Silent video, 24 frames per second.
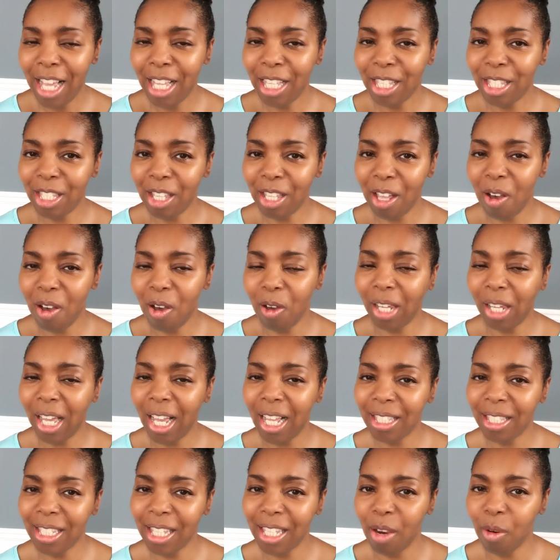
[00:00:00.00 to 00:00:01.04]
So
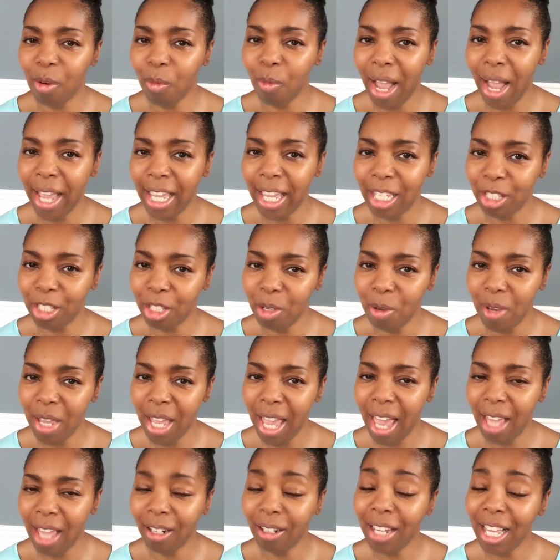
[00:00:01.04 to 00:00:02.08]
let's get right into
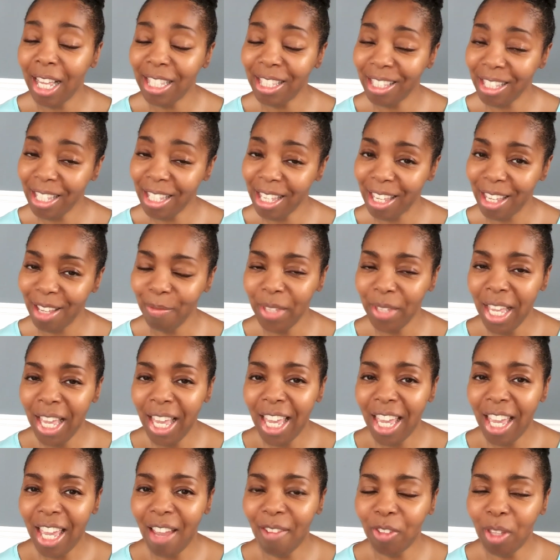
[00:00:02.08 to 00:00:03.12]
it and let's see
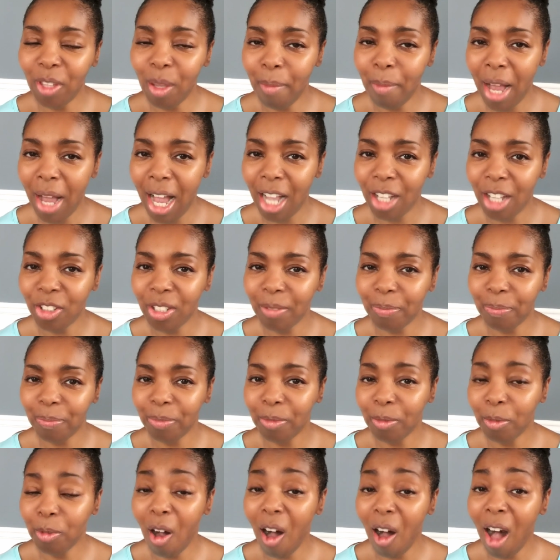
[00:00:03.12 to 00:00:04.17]
if Dimash
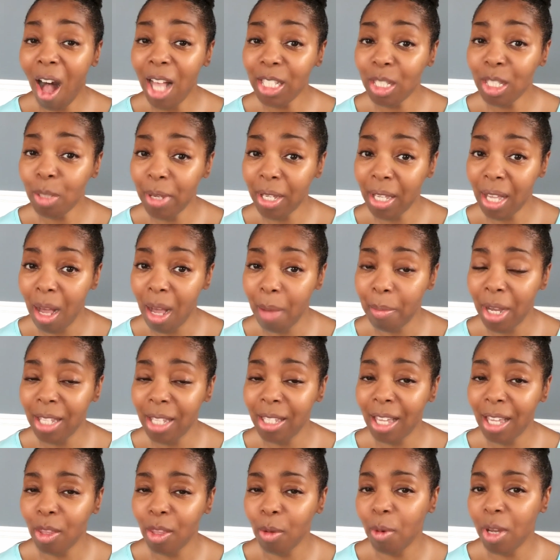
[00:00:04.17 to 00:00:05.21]
will also become
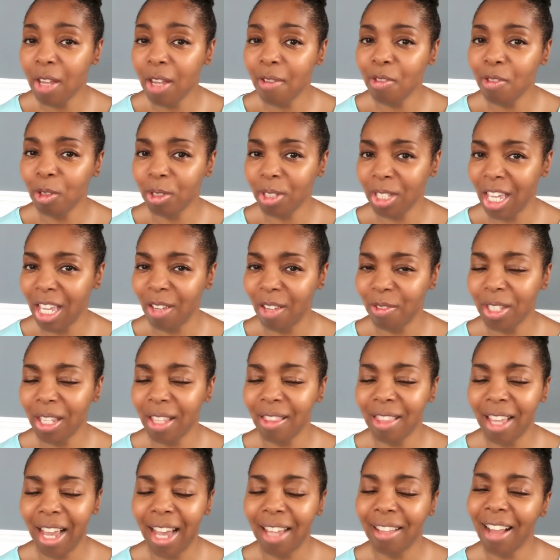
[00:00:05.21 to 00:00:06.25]
another one of those gifts
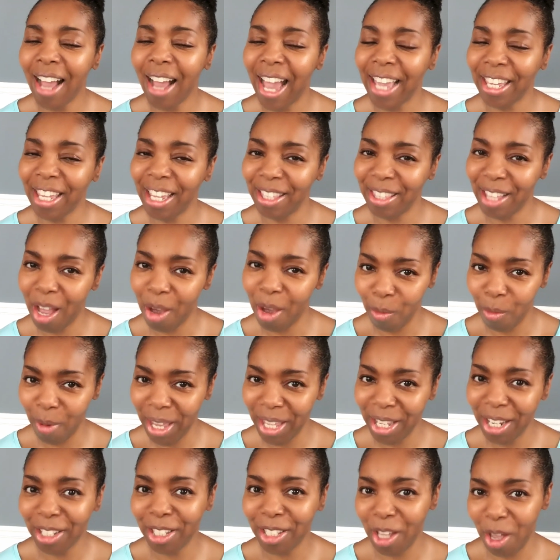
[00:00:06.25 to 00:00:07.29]
that I cannot
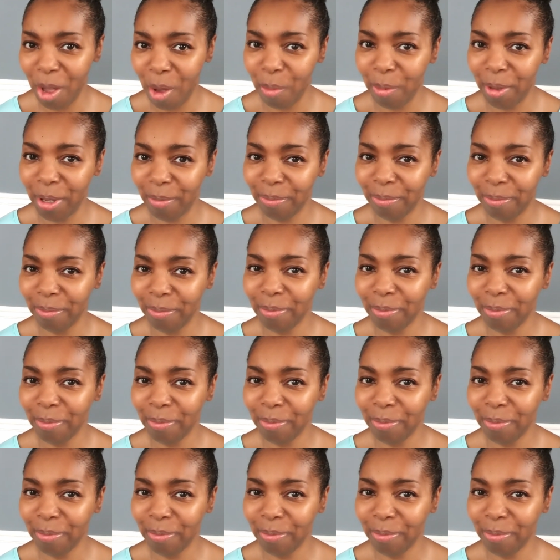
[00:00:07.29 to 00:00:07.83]
wait to open.